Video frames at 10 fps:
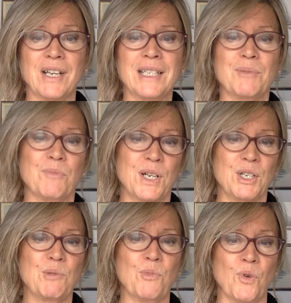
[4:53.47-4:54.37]
is
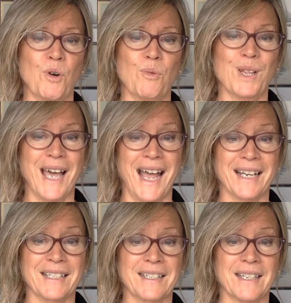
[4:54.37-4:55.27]
much more
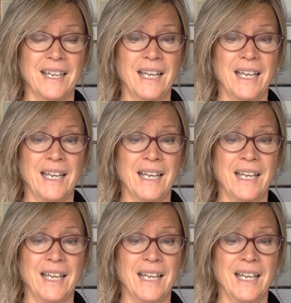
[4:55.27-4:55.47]
relaxed.